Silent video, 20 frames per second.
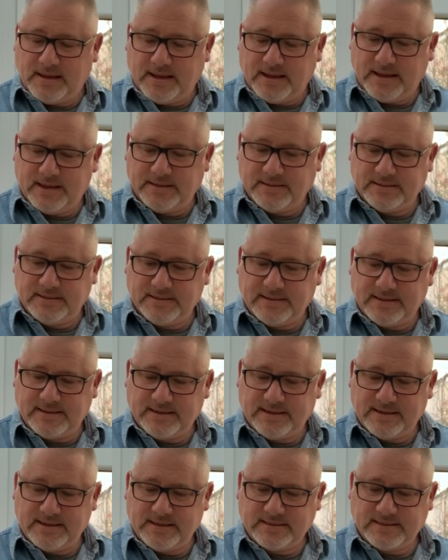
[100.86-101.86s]
And
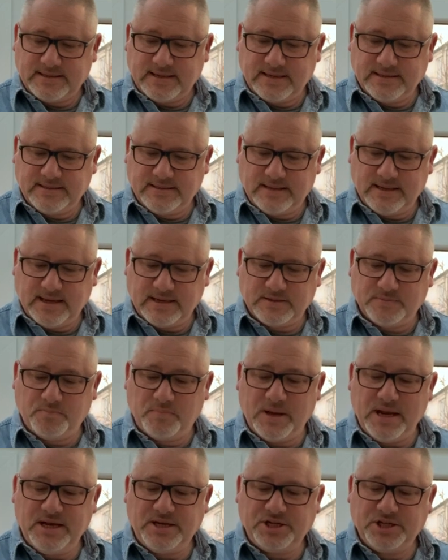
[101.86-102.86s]
it says this:
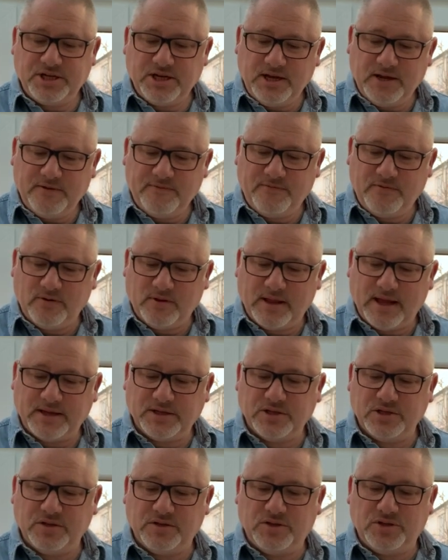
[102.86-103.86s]
be cheerful
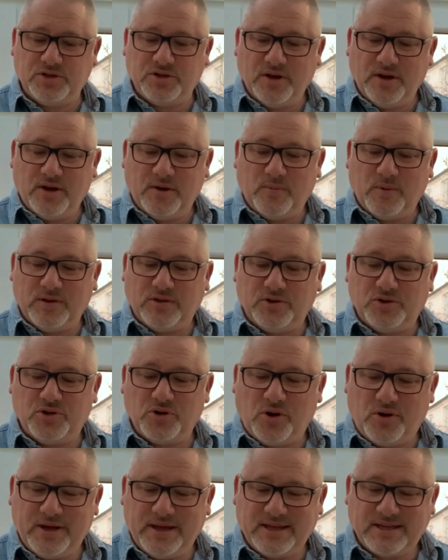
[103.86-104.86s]
and with
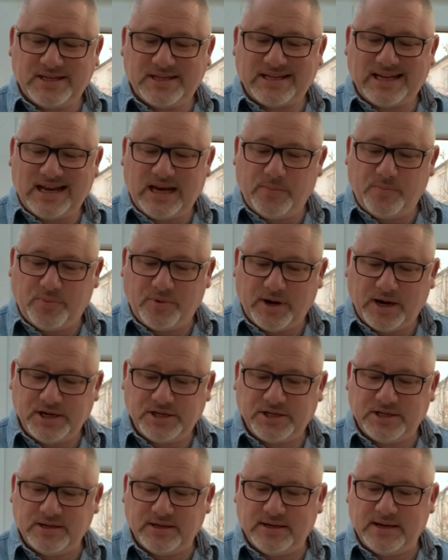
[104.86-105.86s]
joyous
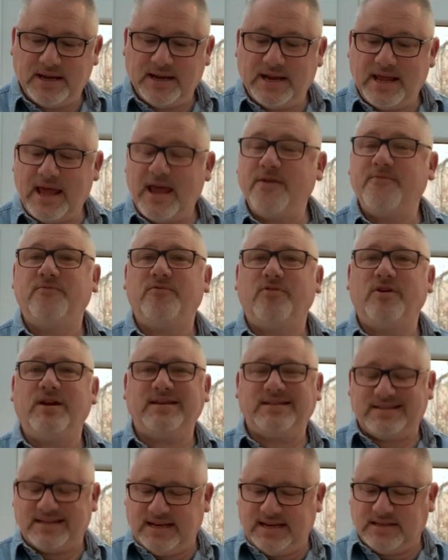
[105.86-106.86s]
celebration in every
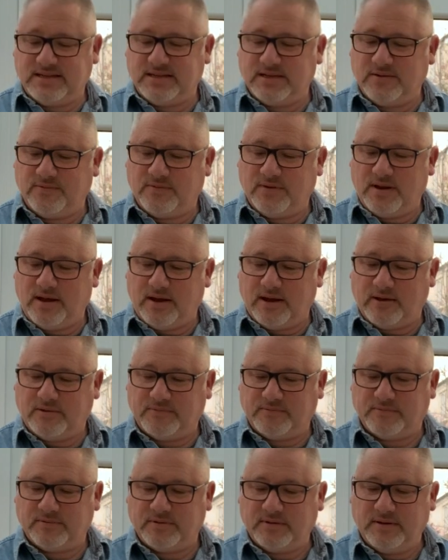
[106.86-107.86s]
season of
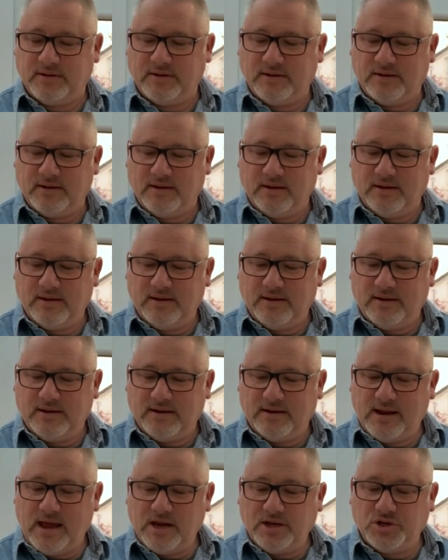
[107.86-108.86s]
life.
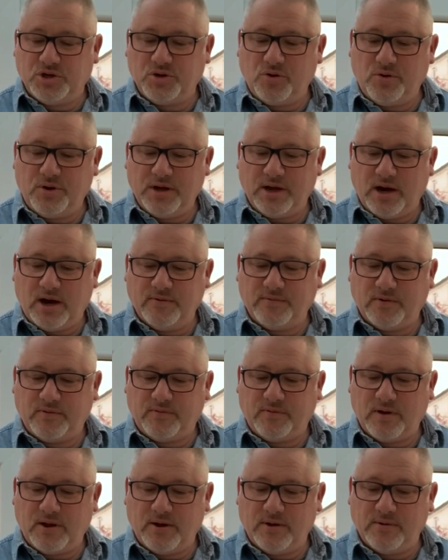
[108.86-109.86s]
Let joy
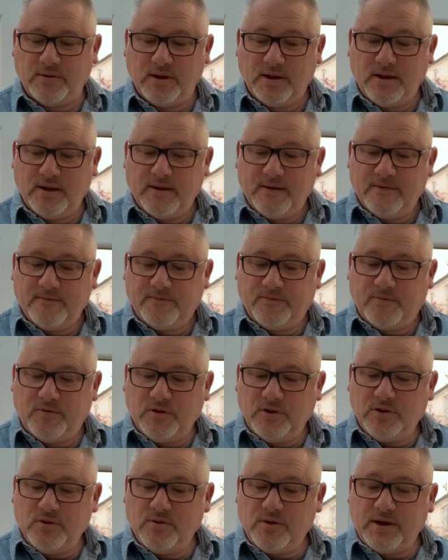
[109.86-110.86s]
overflow, for
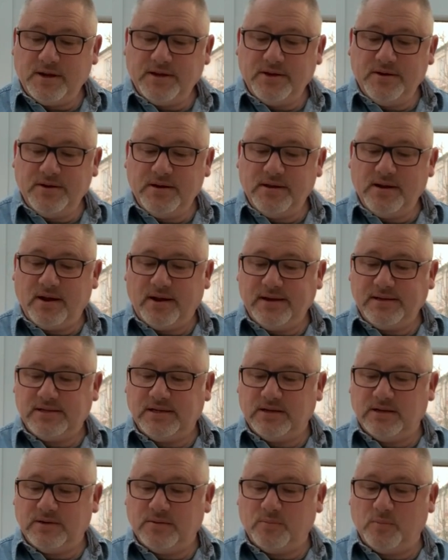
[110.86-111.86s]
you are
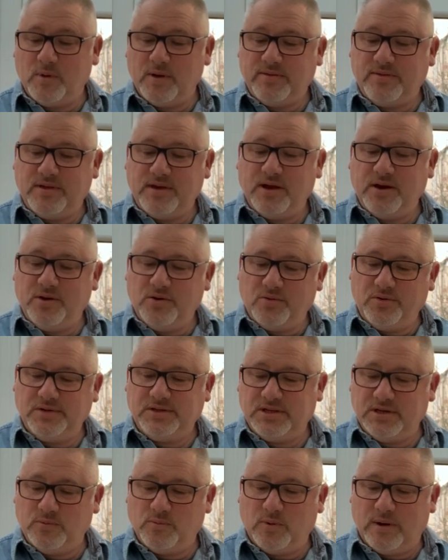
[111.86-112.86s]
united with the
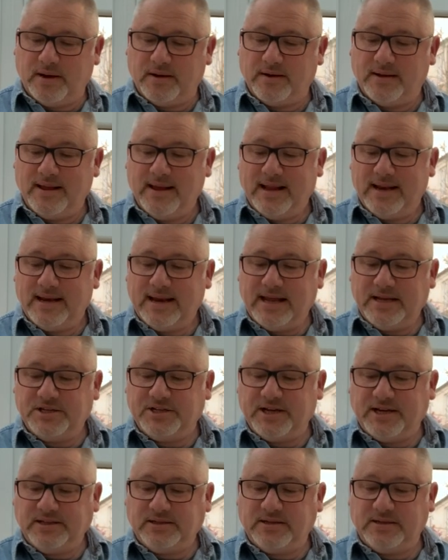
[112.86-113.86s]
Anointed One. Let
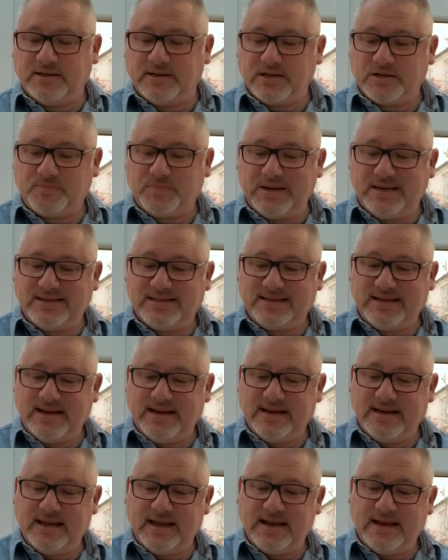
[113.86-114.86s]
gentleness be
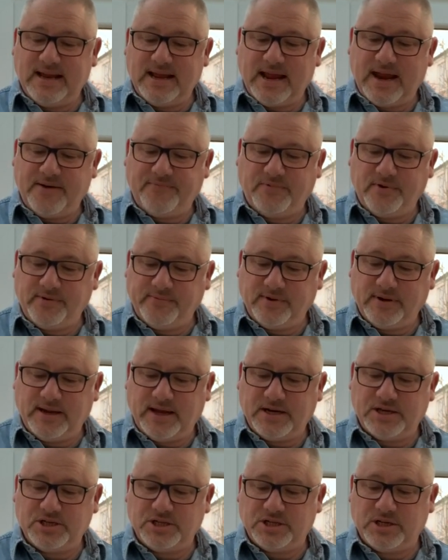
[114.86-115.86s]
seen in every
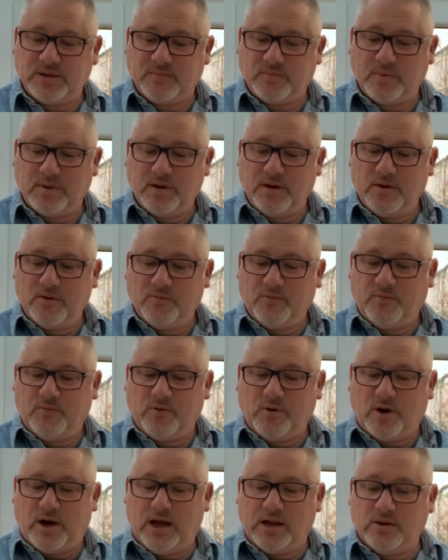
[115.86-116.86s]
relationship,
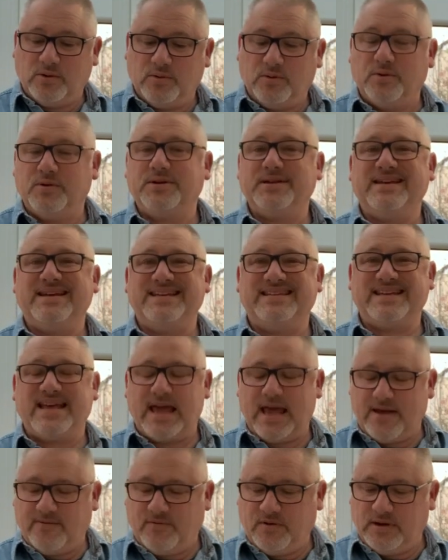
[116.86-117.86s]
for our Lord is
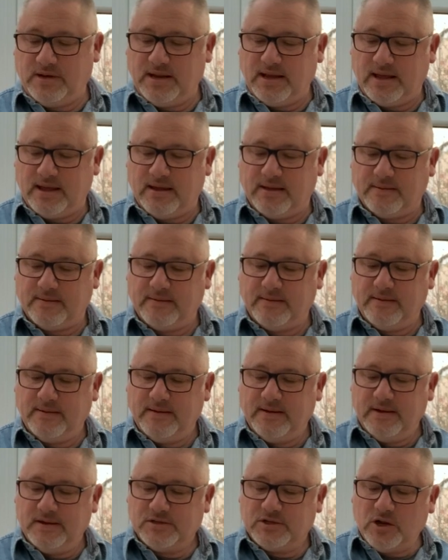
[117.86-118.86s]
ever near.
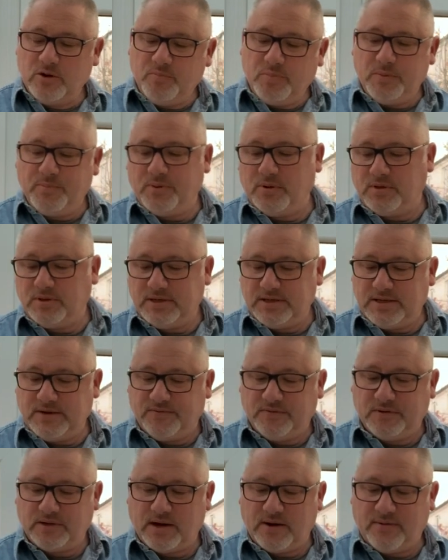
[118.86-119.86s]
Don't be pulled in
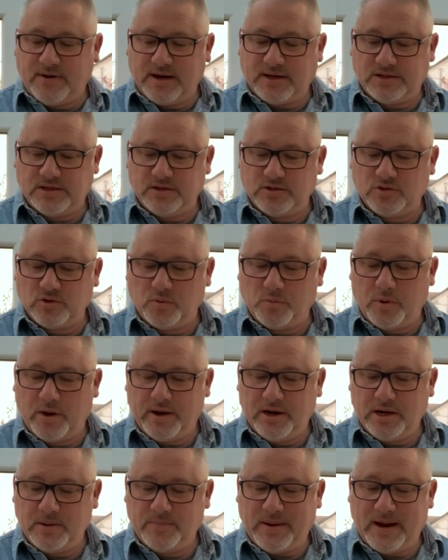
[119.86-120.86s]
different directions or
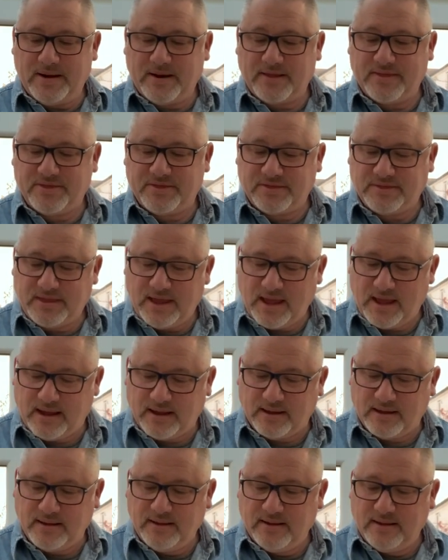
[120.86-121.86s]
worried about a
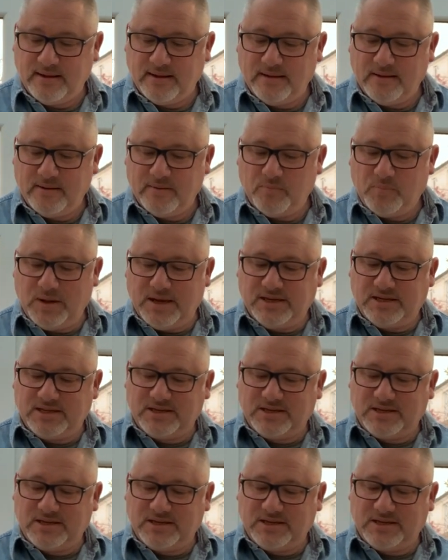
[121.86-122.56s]
thing. Be